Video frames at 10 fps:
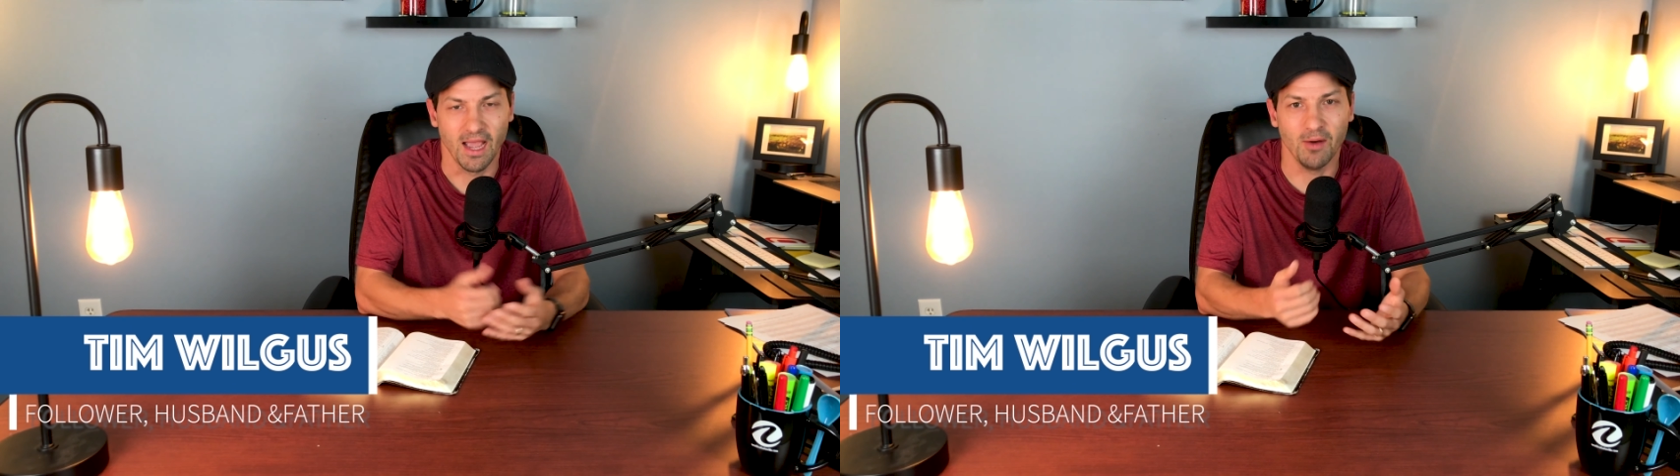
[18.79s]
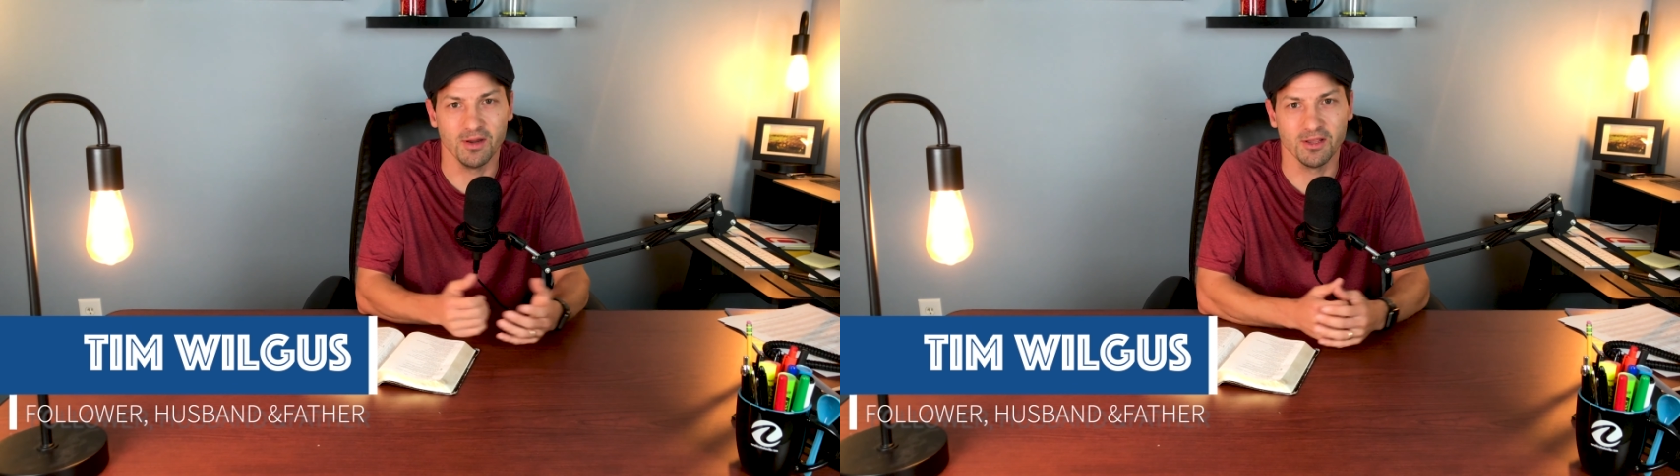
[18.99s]

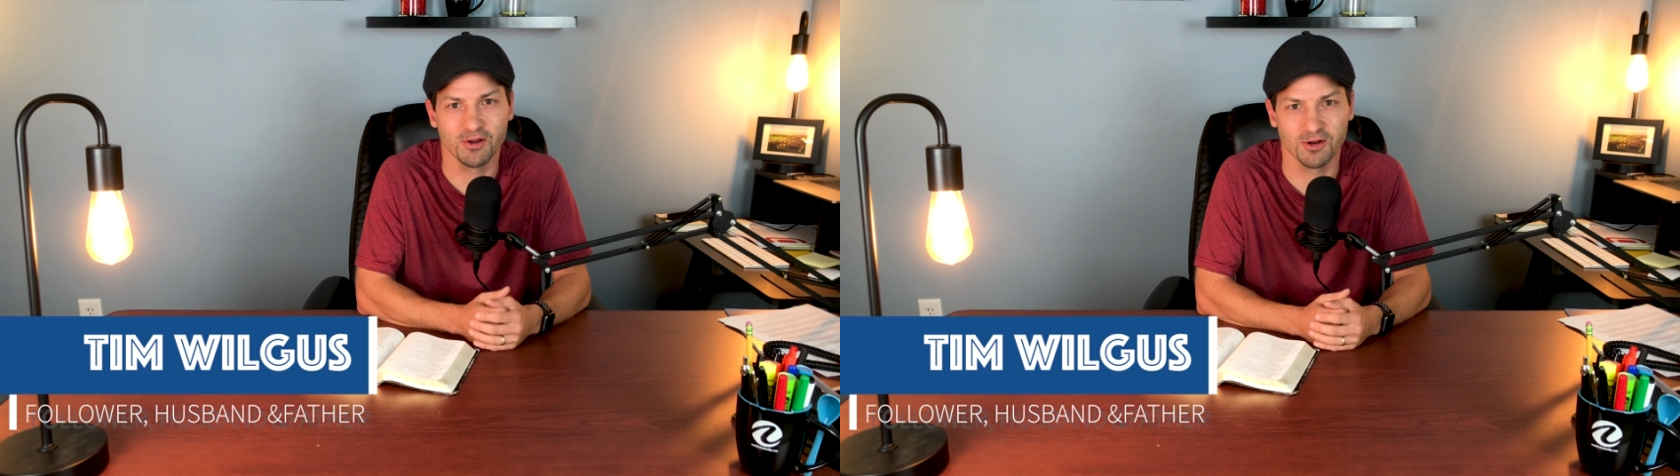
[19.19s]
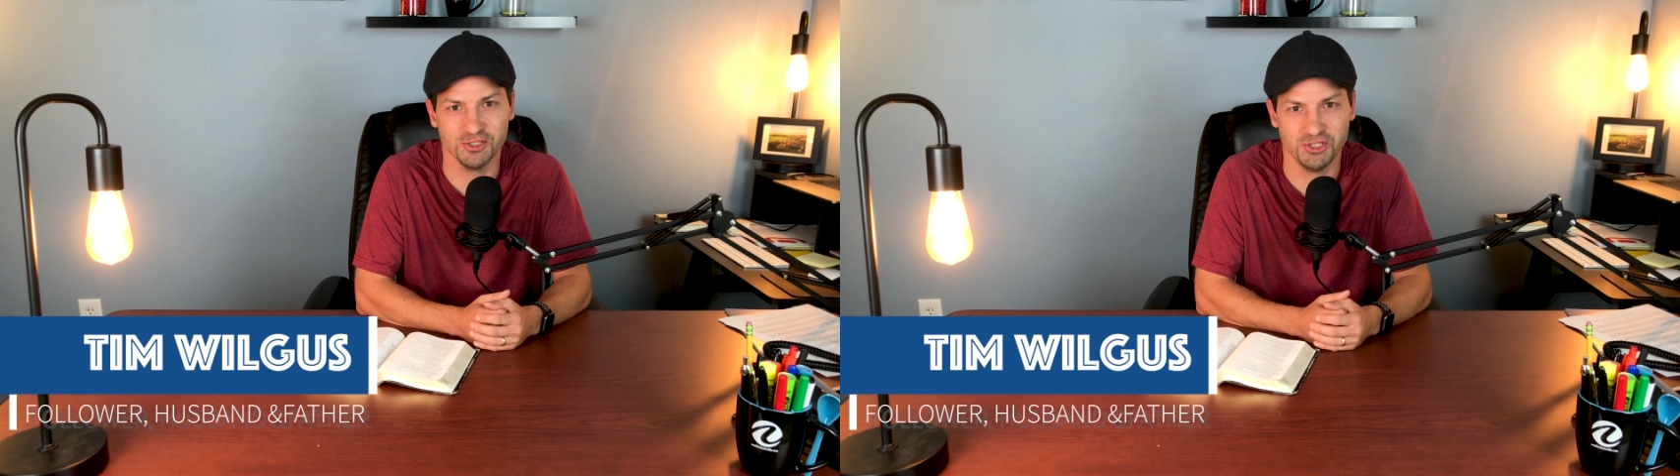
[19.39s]
I want to
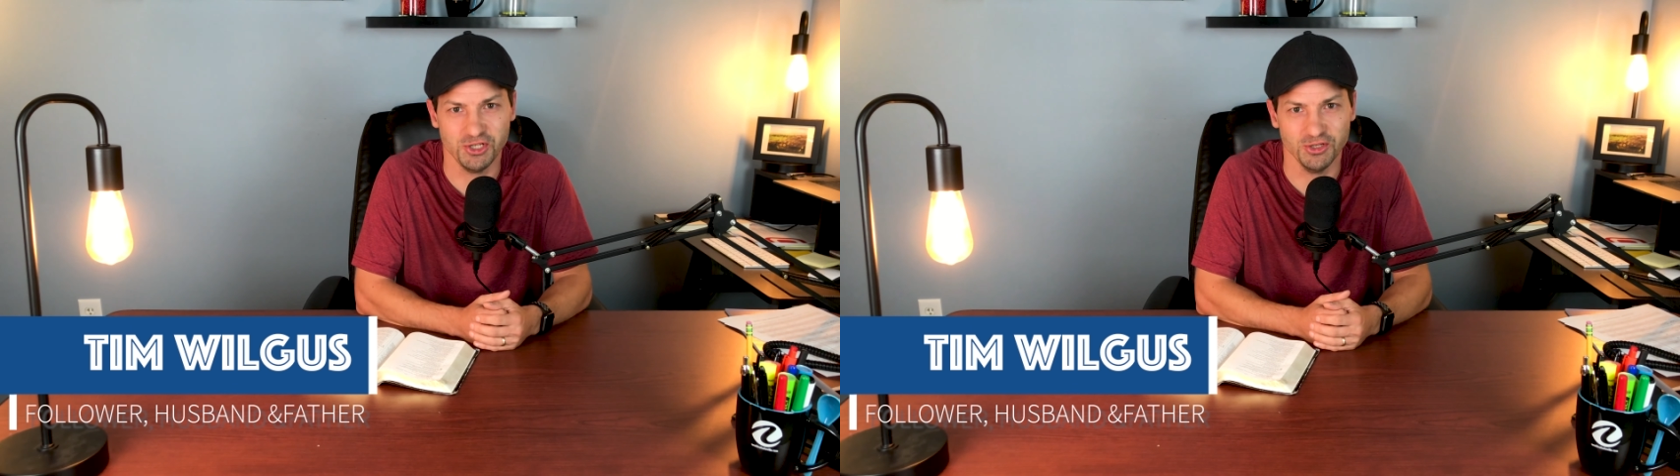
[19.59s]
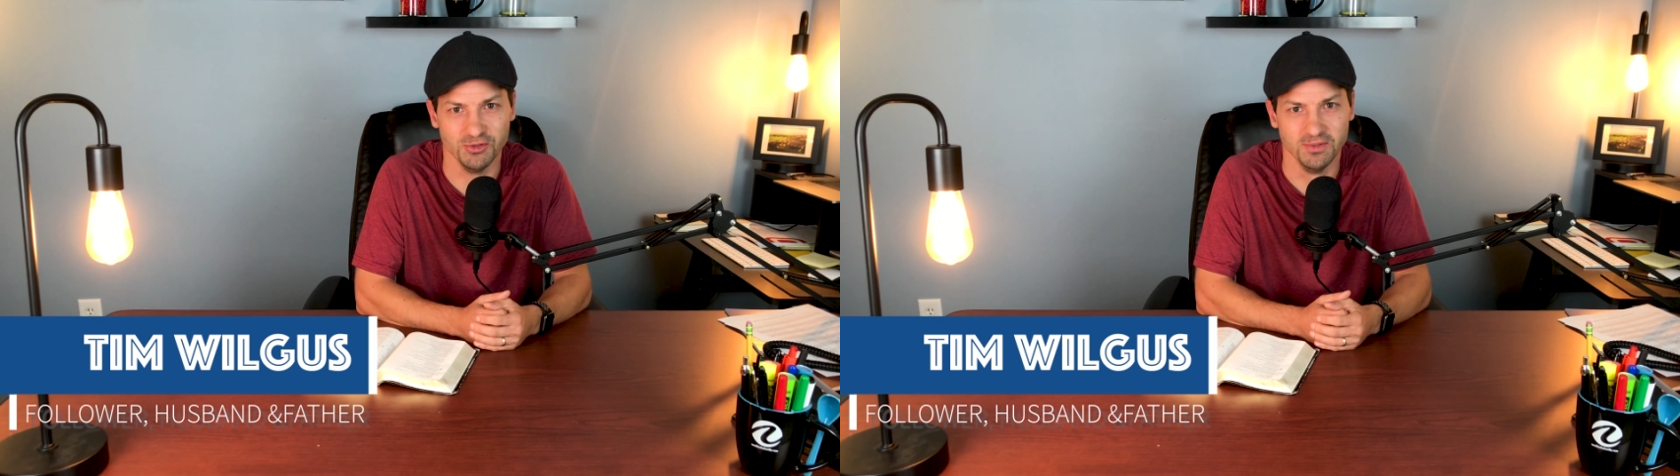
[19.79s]
encourage
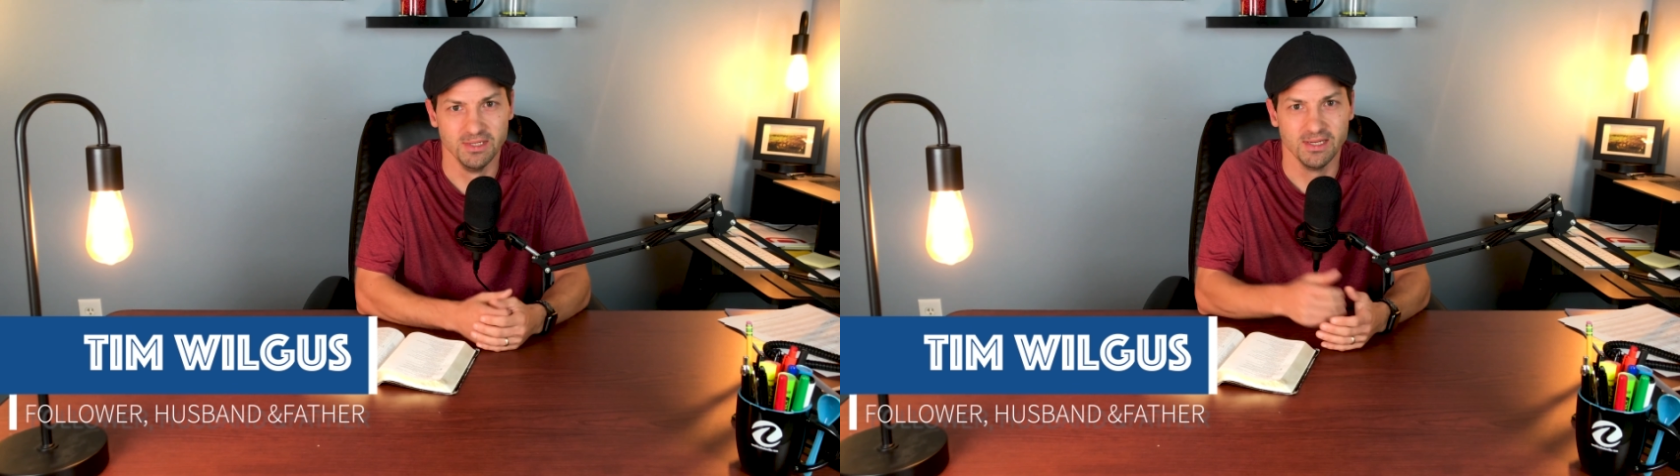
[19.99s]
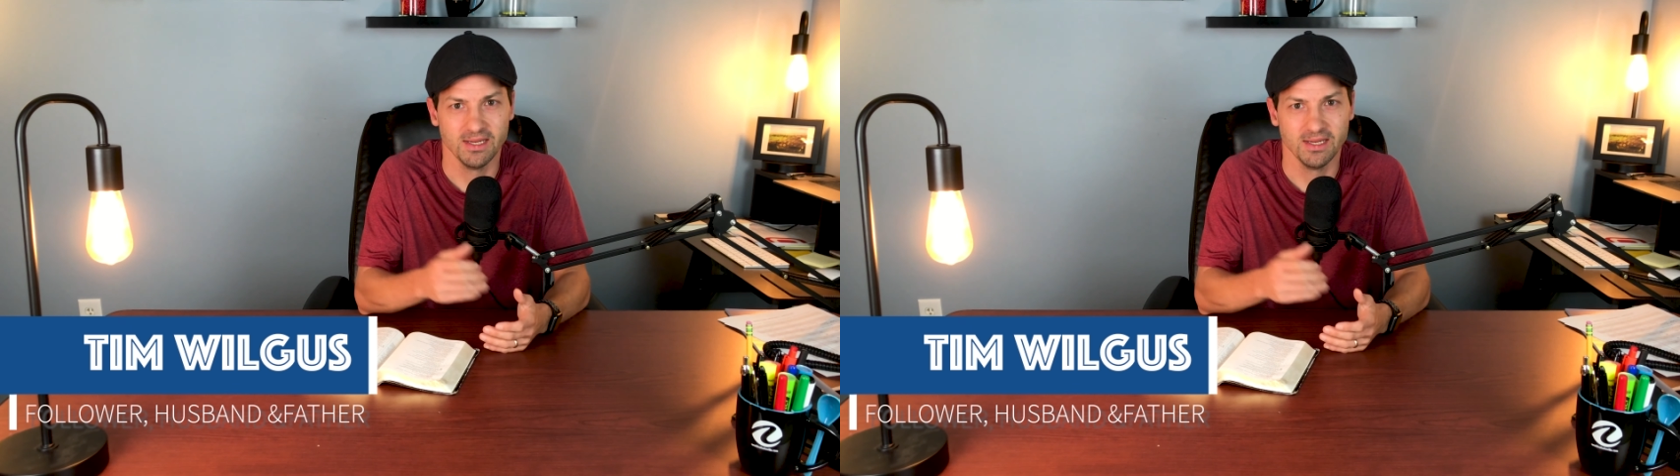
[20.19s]
you